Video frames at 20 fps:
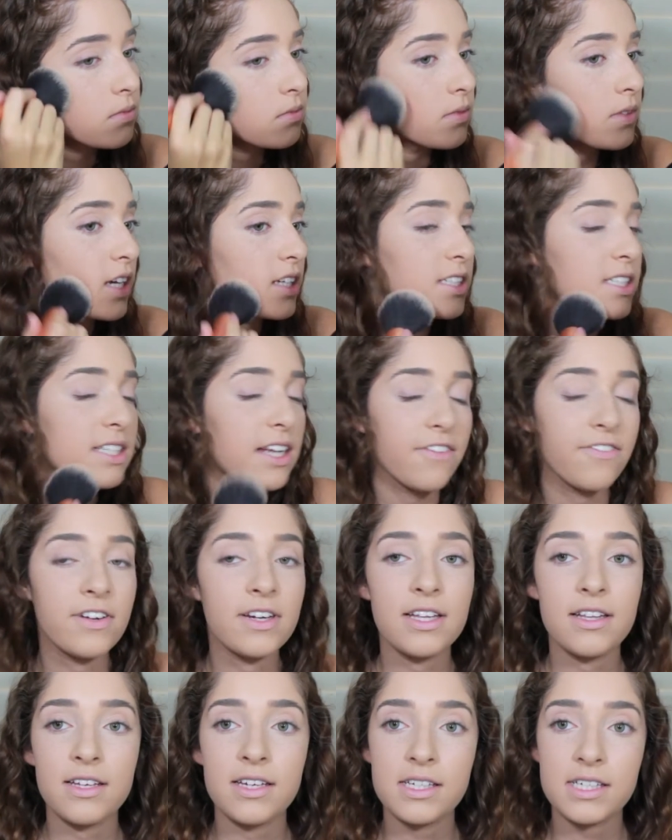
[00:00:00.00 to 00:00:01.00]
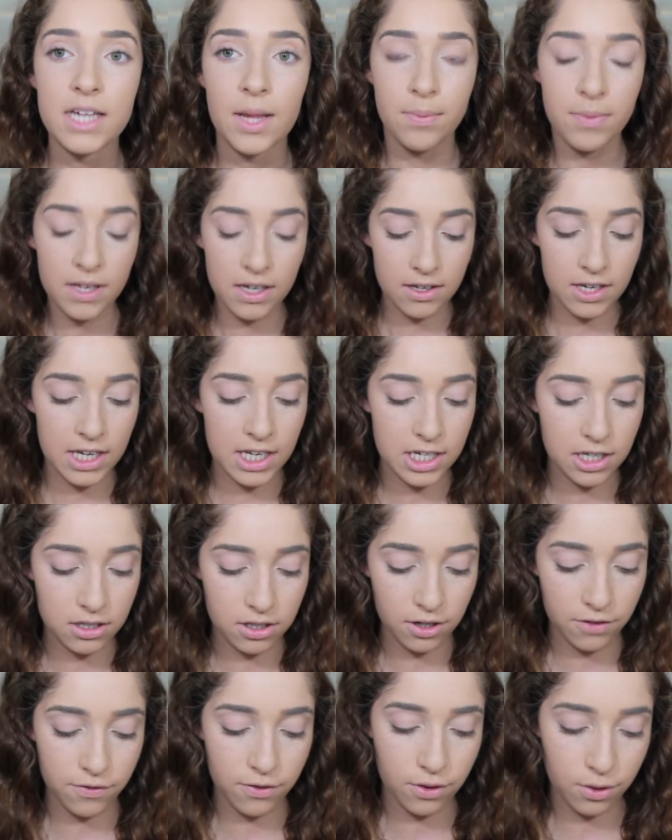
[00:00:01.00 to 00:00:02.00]
That's definitely something you need to
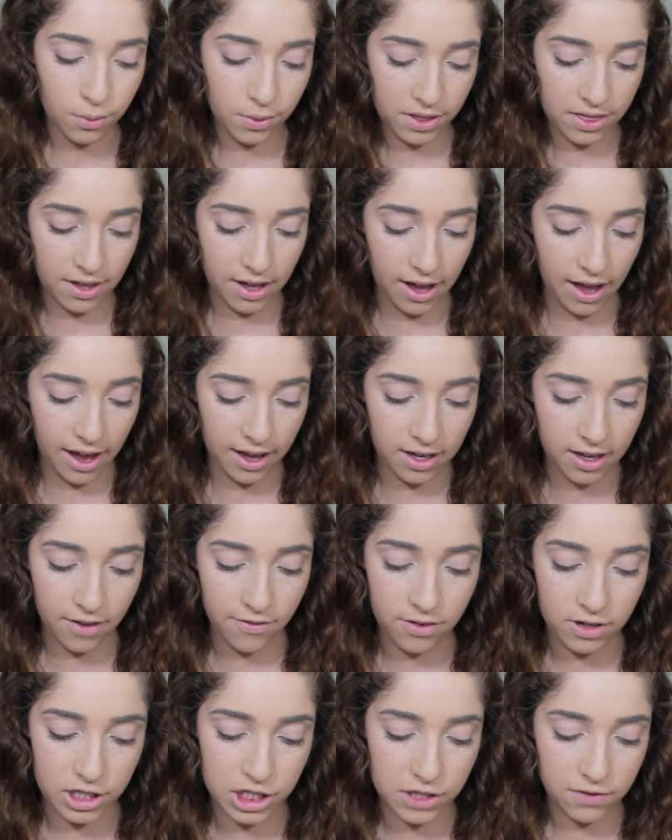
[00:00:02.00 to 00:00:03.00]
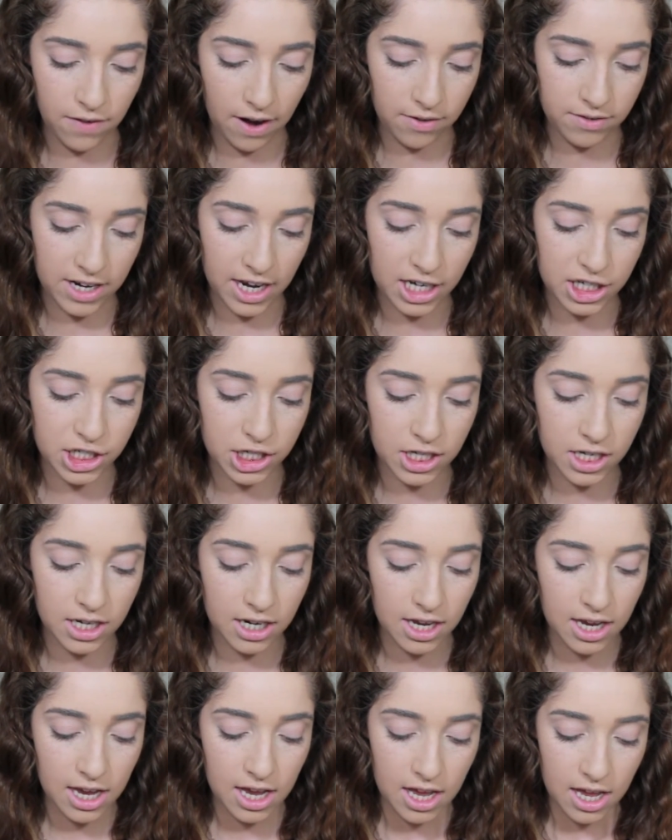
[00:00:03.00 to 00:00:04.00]
look for with a high coverage
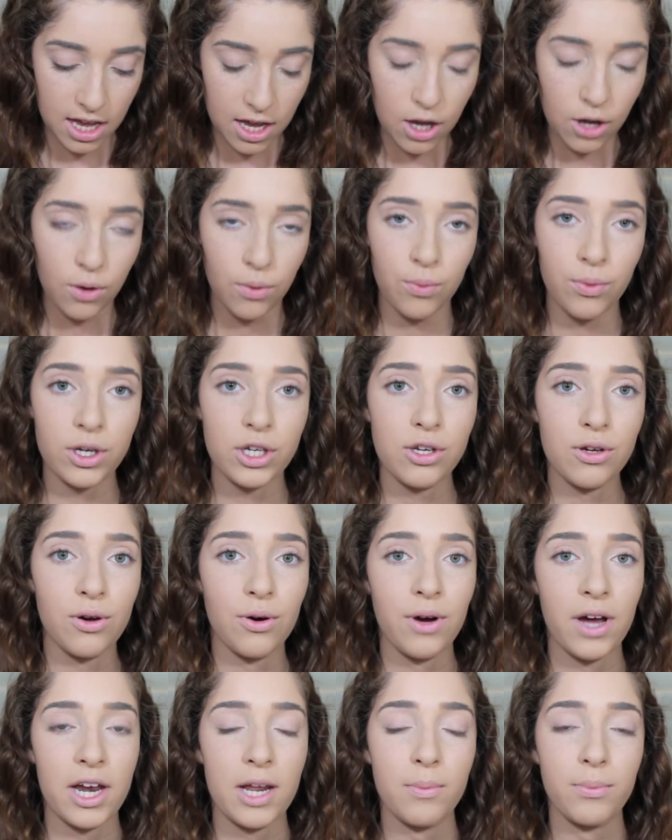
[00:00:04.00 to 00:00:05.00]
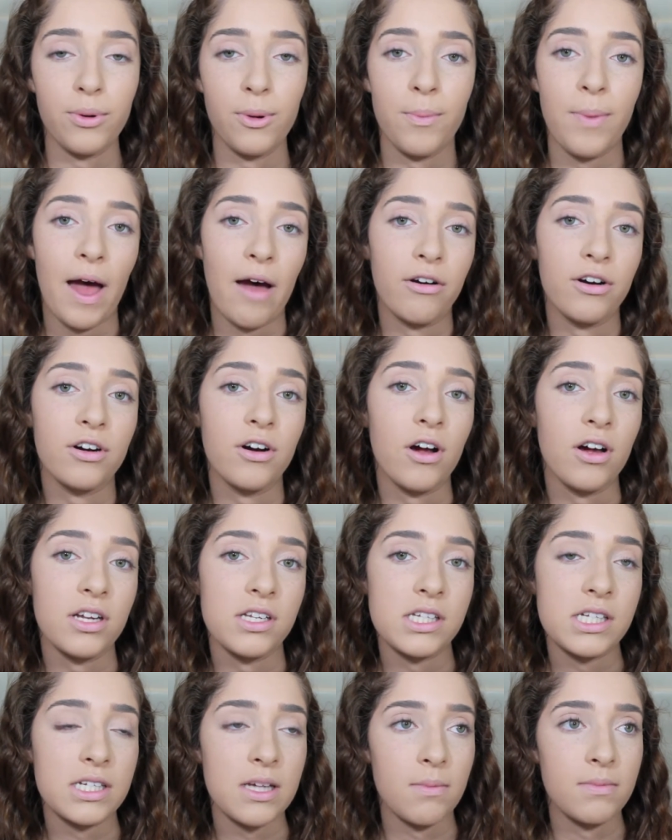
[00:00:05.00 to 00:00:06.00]
foundation. When you go ahead and put powder
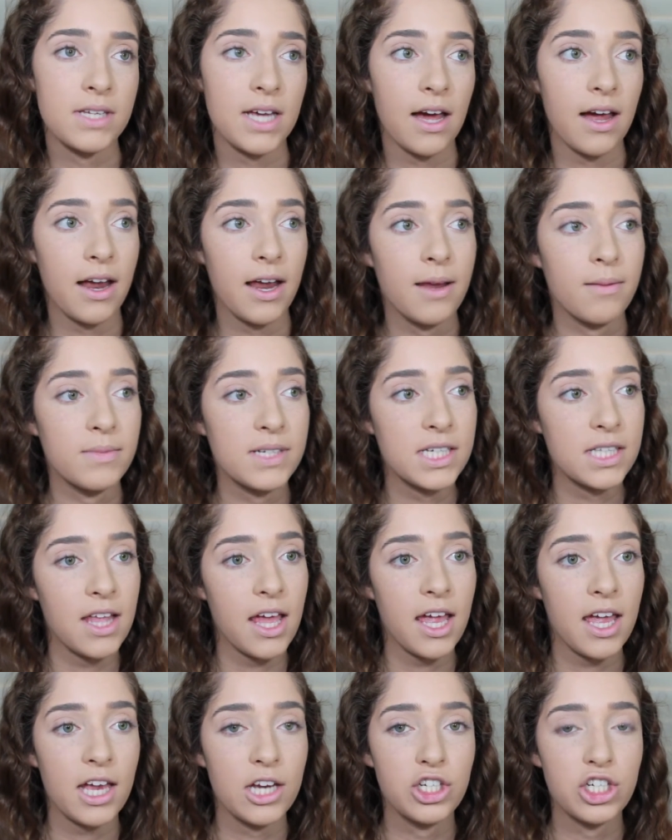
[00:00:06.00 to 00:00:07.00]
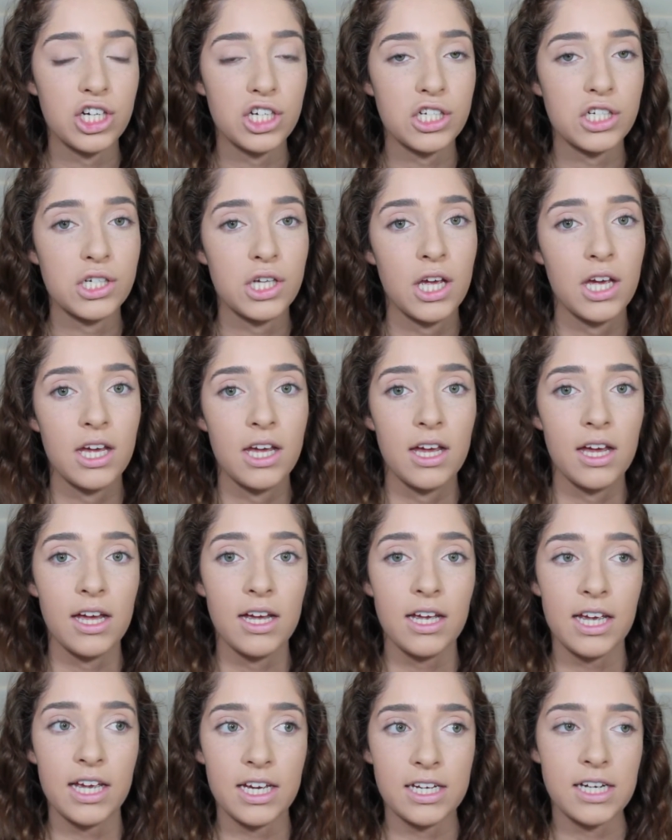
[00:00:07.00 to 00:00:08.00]
on, sometimes
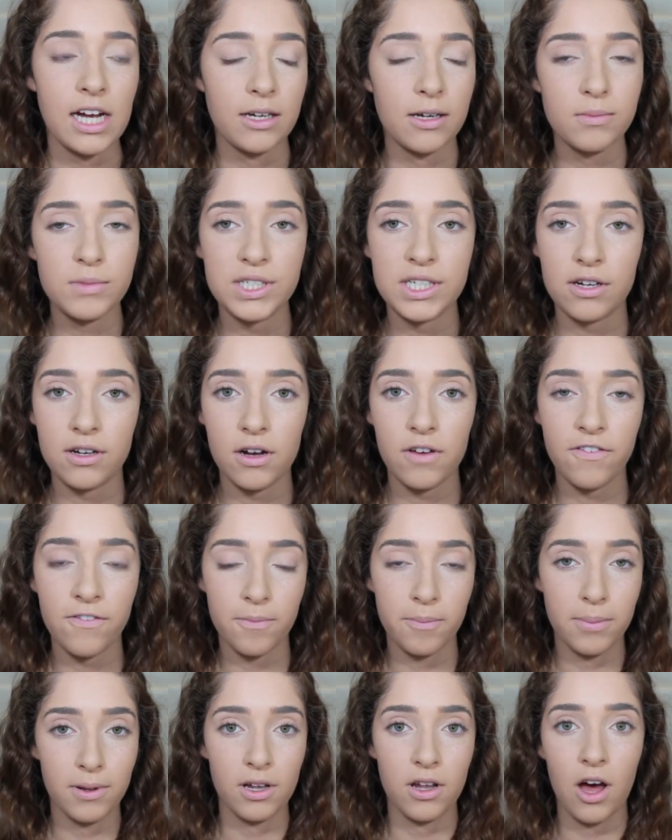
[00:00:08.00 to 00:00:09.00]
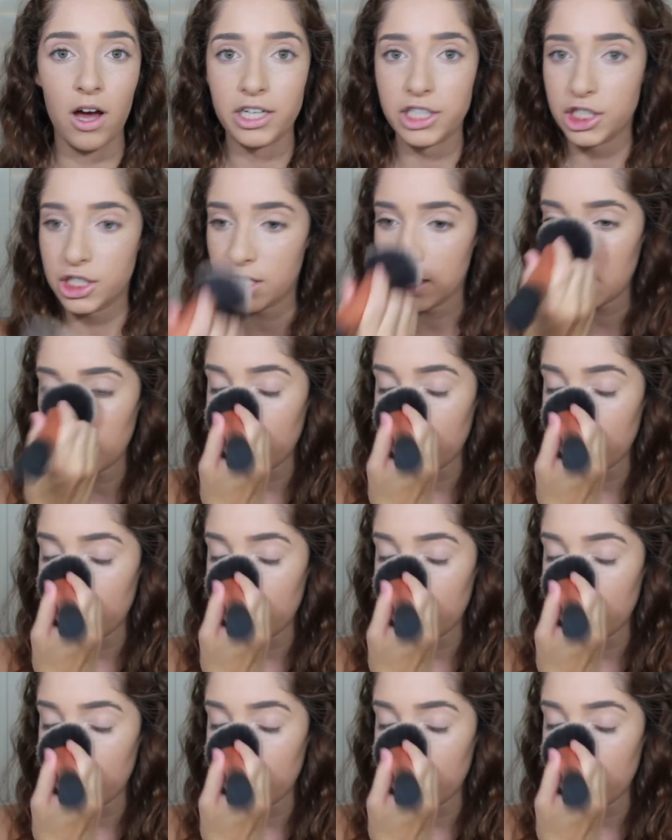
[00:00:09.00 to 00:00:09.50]
it comes off blotchy